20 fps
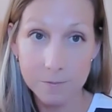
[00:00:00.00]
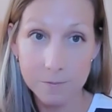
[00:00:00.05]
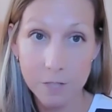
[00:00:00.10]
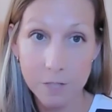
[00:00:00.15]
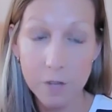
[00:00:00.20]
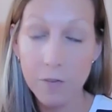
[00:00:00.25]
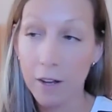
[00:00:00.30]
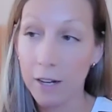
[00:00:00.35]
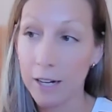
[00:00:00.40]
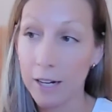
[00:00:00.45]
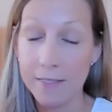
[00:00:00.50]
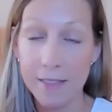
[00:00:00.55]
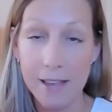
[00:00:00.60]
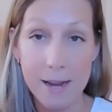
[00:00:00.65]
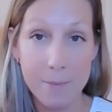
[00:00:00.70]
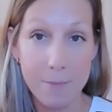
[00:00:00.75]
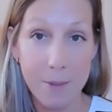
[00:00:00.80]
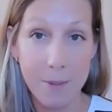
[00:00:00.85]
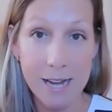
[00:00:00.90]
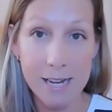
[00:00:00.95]
You felt like
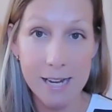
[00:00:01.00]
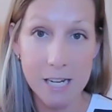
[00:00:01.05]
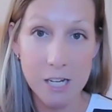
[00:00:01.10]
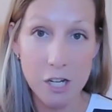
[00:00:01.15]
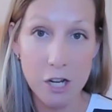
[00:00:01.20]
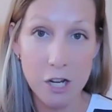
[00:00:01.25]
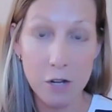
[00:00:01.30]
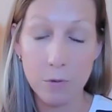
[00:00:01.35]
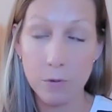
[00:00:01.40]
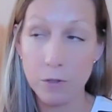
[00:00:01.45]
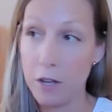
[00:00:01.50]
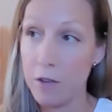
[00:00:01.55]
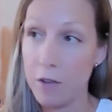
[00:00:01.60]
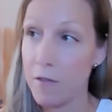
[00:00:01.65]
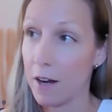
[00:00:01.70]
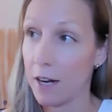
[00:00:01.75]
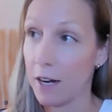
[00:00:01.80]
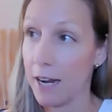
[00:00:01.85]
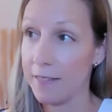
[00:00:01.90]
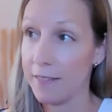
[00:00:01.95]
they abandoned you. You
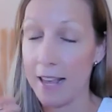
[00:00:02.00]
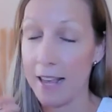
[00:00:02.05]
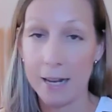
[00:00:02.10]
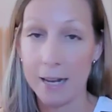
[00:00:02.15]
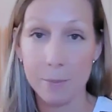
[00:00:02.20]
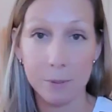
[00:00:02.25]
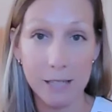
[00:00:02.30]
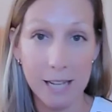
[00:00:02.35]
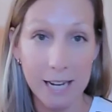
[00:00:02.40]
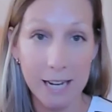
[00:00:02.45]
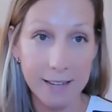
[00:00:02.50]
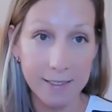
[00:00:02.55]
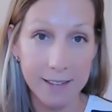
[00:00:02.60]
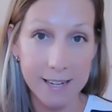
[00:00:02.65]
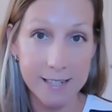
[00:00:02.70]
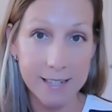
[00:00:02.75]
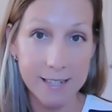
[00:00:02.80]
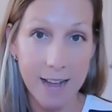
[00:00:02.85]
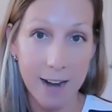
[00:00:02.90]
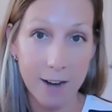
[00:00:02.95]
felt like they complained
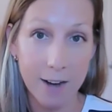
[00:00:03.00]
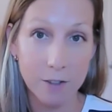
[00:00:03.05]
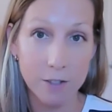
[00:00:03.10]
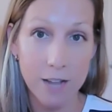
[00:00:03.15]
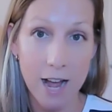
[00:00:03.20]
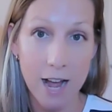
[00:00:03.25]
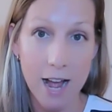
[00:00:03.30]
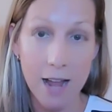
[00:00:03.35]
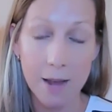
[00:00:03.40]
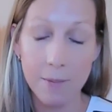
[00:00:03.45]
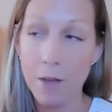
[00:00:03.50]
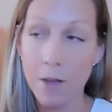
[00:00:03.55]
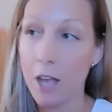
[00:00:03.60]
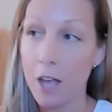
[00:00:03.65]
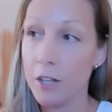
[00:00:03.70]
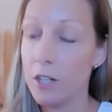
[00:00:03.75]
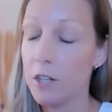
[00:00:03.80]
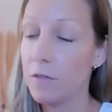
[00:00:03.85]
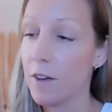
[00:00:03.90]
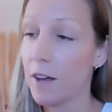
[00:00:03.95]
the entire time.
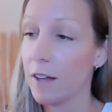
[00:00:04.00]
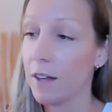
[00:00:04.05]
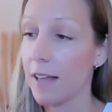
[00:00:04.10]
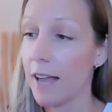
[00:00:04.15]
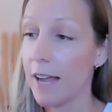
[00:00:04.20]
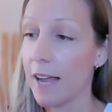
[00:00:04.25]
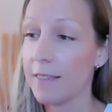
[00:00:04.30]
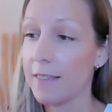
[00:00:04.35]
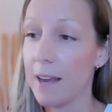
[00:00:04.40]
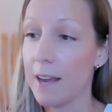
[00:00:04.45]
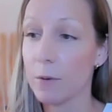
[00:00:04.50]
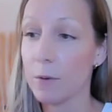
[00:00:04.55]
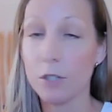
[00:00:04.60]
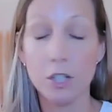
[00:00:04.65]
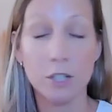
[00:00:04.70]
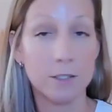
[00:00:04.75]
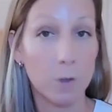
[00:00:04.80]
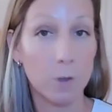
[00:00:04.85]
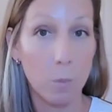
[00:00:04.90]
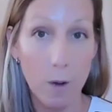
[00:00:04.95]
You felt like they were
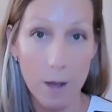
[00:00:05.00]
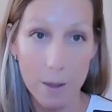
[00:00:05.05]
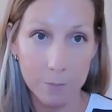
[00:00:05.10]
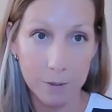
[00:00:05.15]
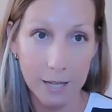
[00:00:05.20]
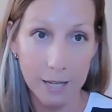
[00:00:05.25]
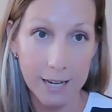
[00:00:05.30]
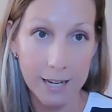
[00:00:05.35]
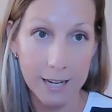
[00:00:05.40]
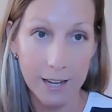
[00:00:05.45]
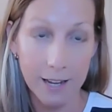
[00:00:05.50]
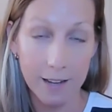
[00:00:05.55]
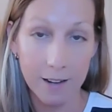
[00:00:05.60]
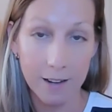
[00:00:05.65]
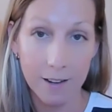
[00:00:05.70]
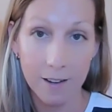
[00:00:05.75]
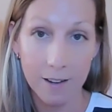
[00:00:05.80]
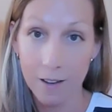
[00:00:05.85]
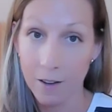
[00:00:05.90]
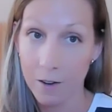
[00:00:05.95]
just a wet blanket,
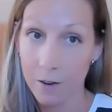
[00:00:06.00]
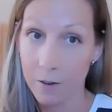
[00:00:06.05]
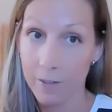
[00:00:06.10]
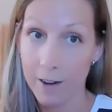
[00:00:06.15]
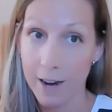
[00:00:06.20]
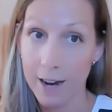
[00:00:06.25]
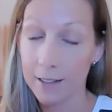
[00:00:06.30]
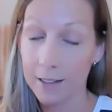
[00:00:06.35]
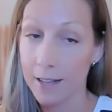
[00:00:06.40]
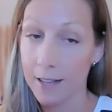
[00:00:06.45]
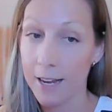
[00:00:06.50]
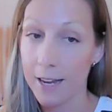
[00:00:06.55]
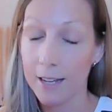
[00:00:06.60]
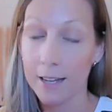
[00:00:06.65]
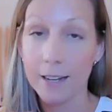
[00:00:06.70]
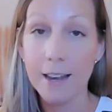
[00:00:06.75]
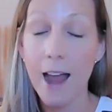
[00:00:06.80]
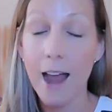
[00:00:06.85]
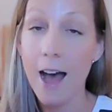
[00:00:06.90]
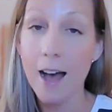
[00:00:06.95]
right? Like,
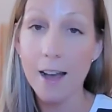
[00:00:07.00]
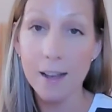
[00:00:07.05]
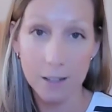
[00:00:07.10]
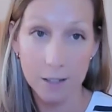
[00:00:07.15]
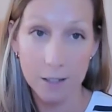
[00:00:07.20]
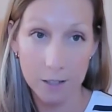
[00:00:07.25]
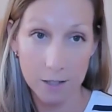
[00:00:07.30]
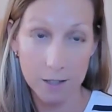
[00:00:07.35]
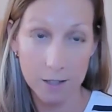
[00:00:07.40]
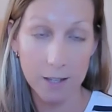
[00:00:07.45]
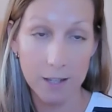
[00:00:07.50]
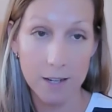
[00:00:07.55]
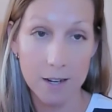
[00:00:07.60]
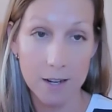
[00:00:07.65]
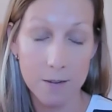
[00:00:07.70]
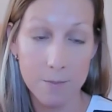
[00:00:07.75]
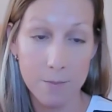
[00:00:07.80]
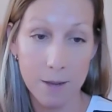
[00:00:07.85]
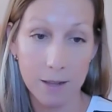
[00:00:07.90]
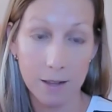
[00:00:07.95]
not good,
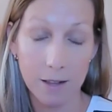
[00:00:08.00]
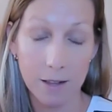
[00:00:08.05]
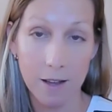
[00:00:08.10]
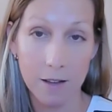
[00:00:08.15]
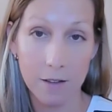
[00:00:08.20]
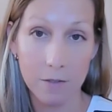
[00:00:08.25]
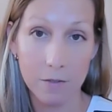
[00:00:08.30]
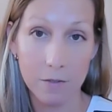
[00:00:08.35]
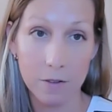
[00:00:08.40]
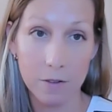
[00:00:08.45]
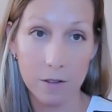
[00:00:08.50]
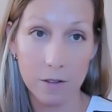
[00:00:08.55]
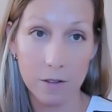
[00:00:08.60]
my love.